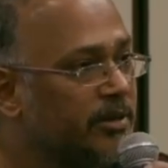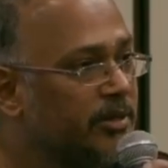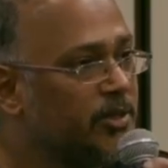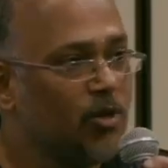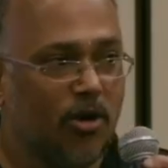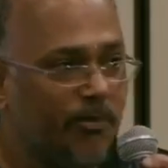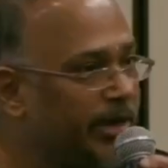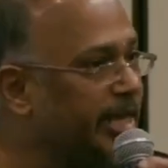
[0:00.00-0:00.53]

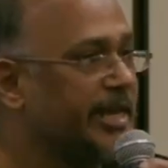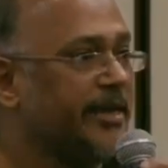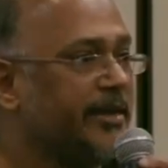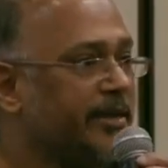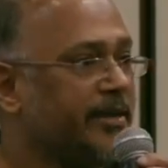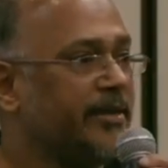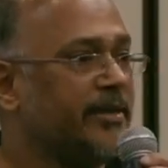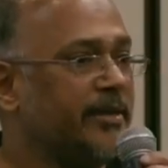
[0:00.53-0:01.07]
Nobody.
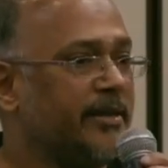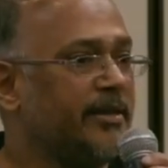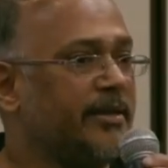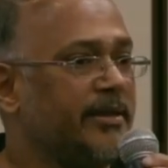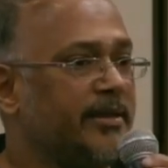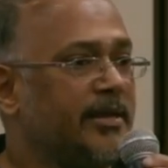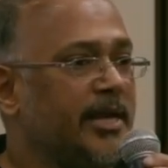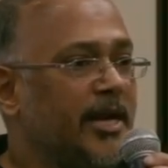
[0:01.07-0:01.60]

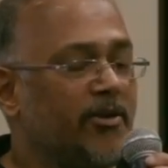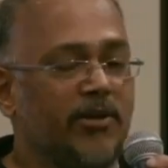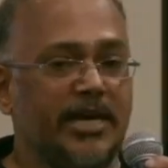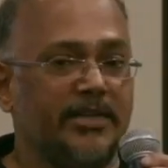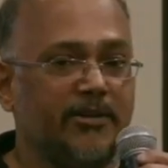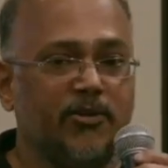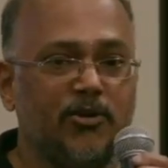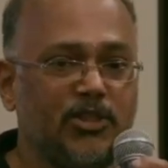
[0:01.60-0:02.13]
Okay,
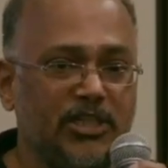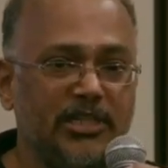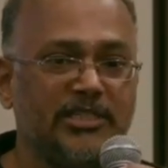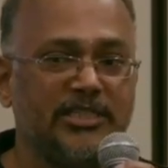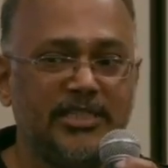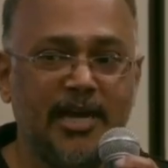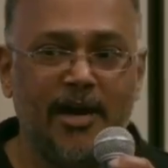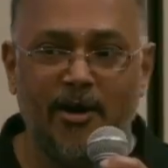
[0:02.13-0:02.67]
the question
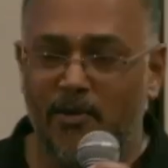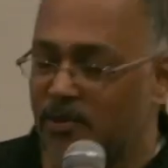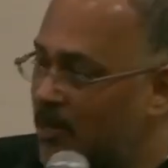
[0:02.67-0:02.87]
is now,